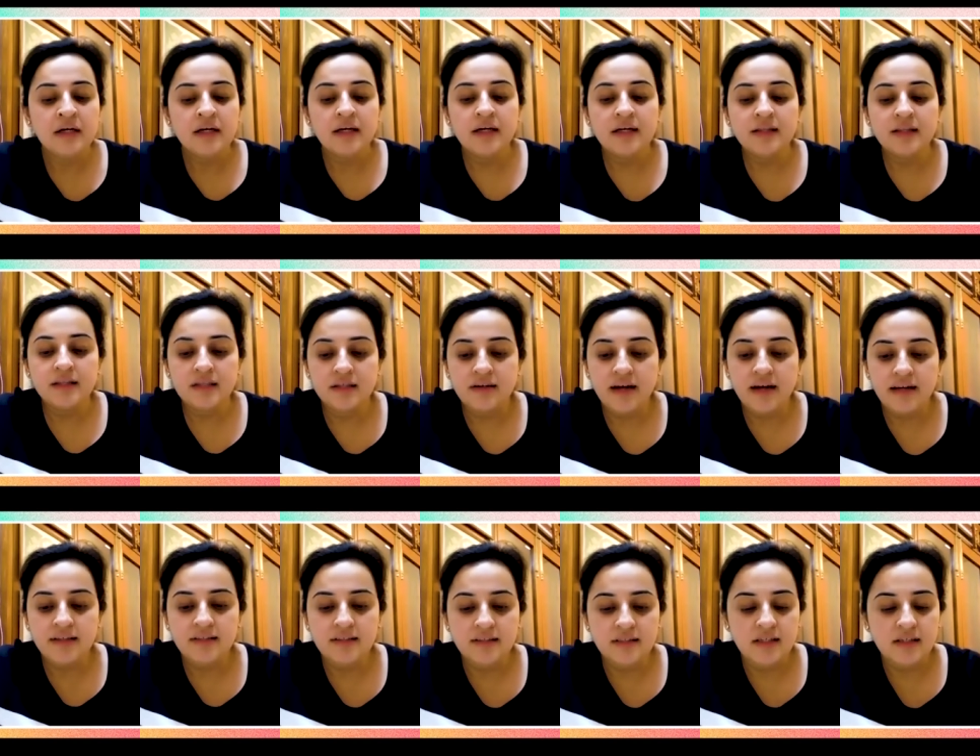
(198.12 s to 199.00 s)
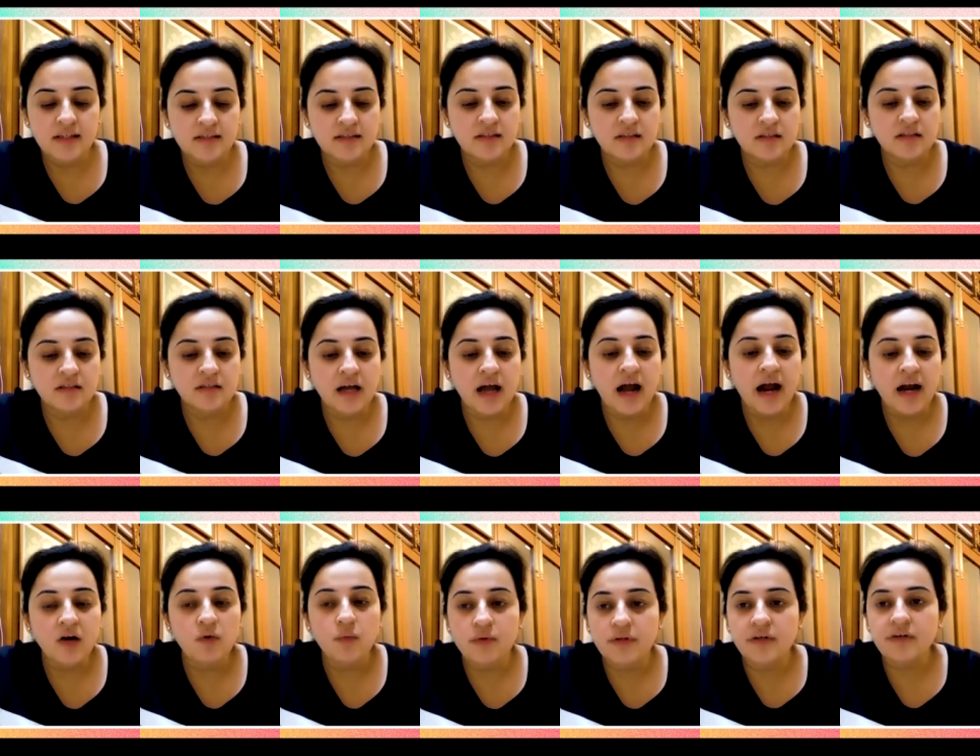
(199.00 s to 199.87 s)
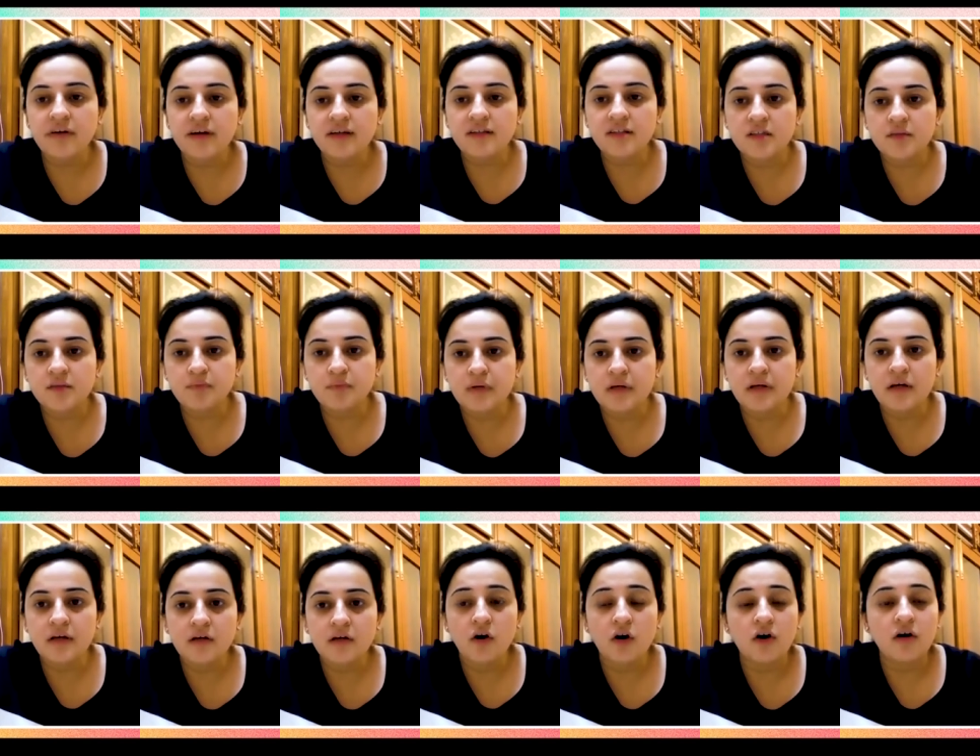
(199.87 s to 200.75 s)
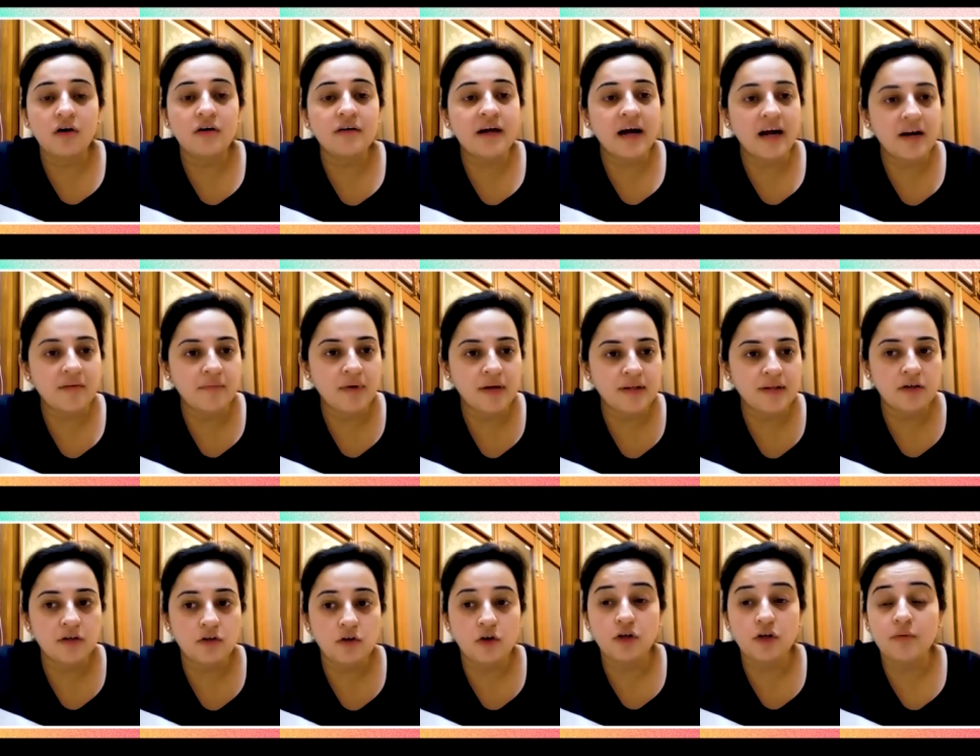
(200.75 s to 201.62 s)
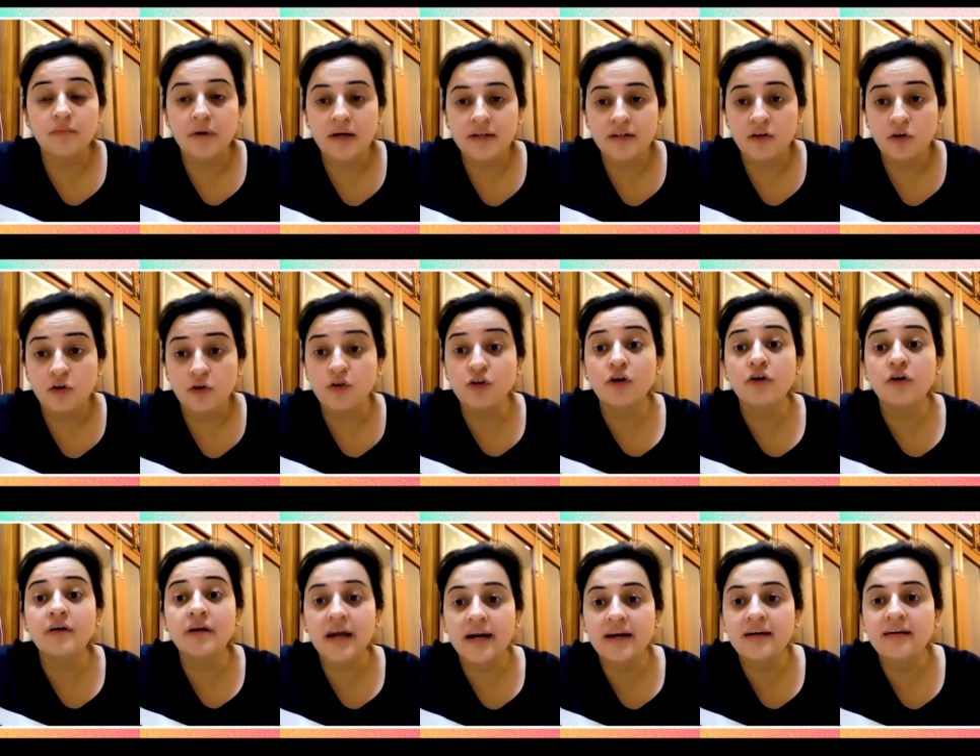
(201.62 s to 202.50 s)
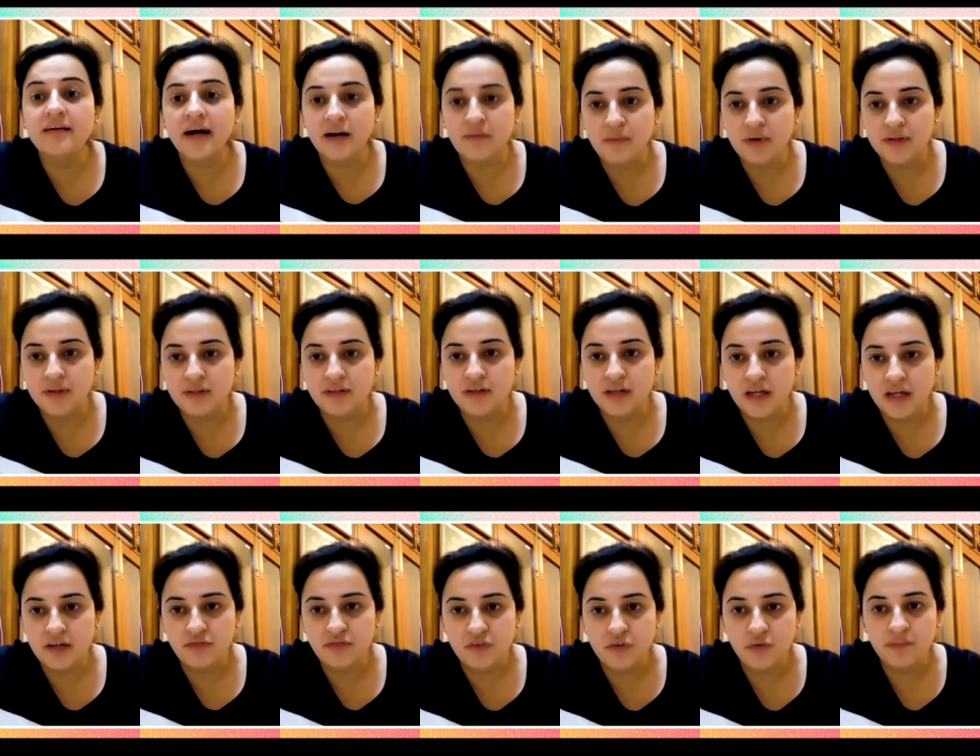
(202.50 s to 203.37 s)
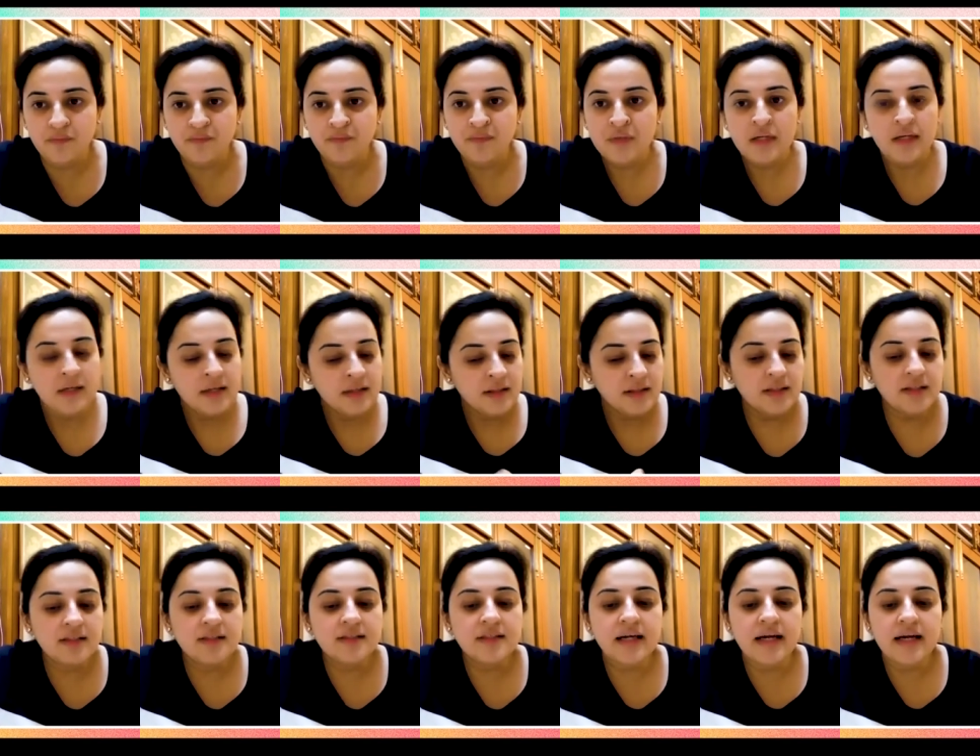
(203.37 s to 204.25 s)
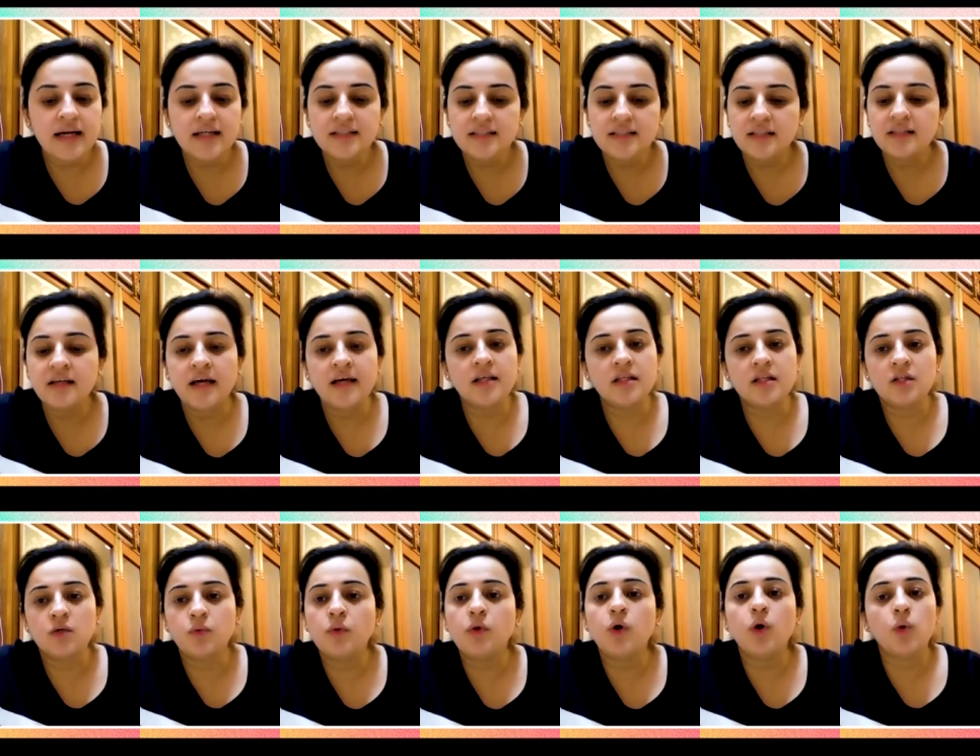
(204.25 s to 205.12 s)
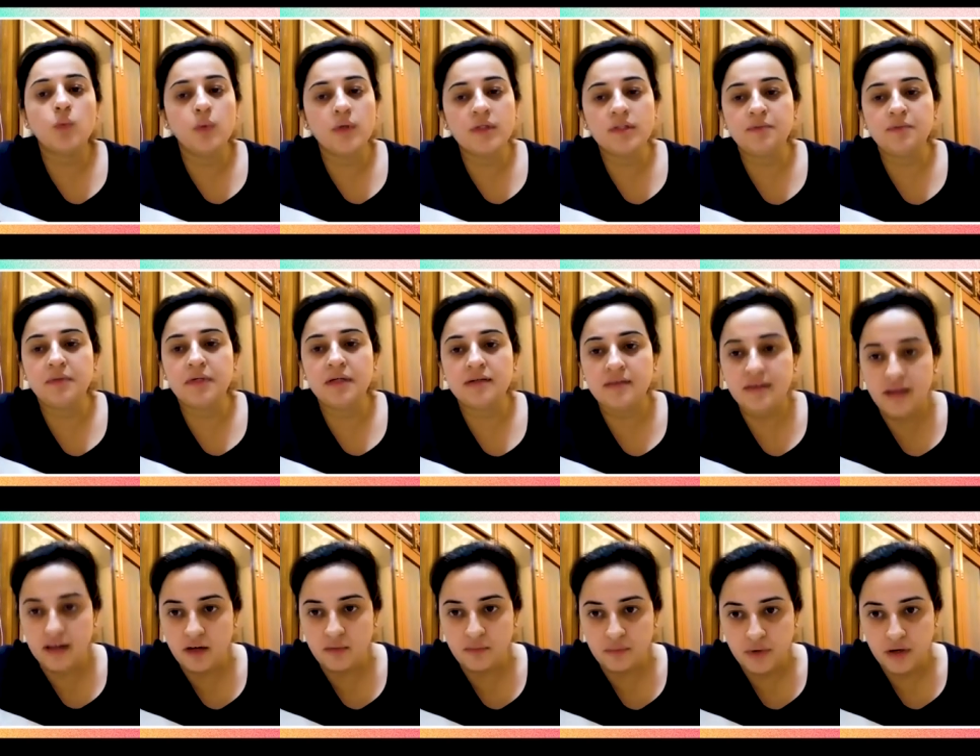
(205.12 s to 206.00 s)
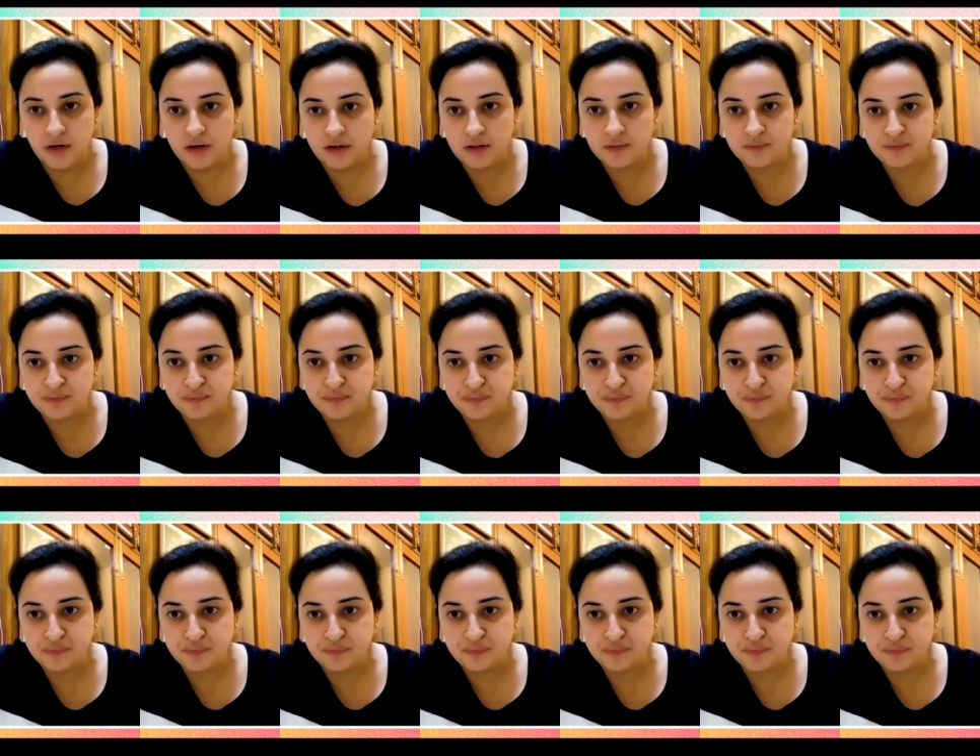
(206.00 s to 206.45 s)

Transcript: in the right season and with the recipe your grandmother or your mother or your great grandmother gave you, the taste and health will always be a tick mark.